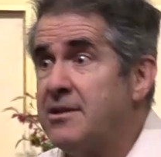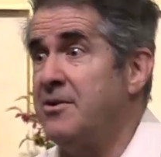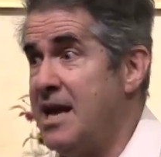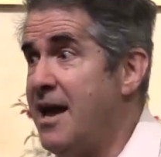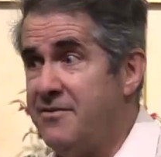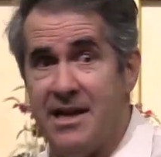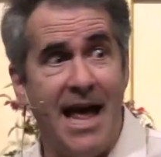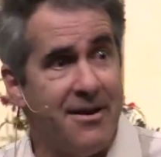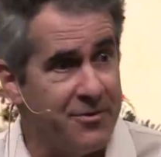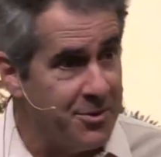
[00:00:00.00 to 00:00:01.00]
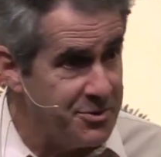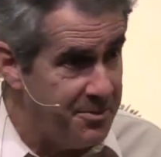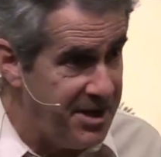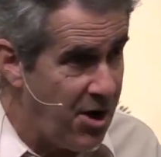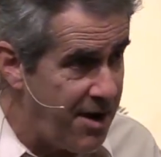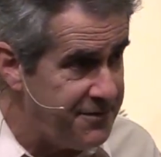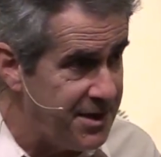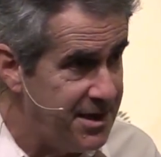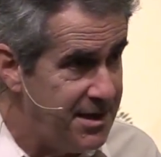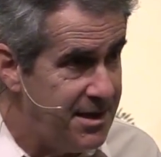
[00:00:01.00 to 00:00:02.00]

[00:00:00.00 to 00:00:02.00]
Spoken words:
go to heaven, and that, of course, would be awful.